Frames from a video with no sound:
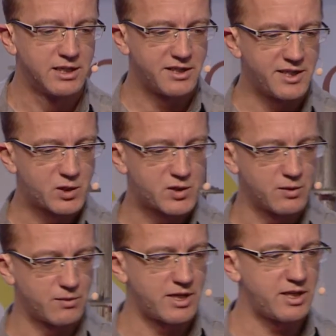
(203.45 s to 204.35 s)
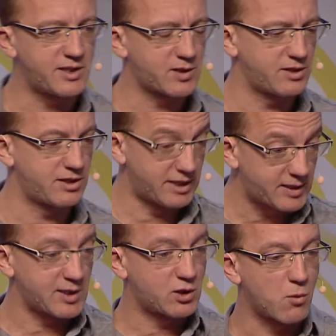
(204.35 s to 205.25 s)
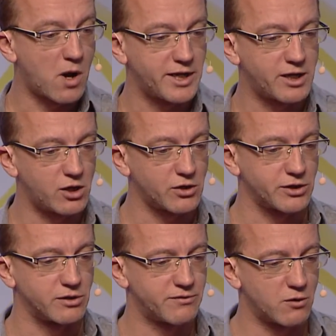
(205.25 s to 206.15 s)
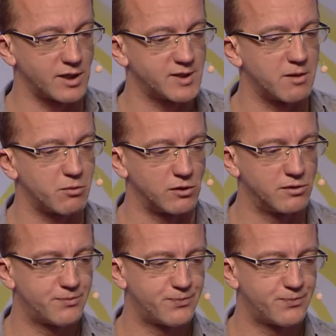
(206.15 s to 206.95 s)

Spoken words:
This is the one in London, for example.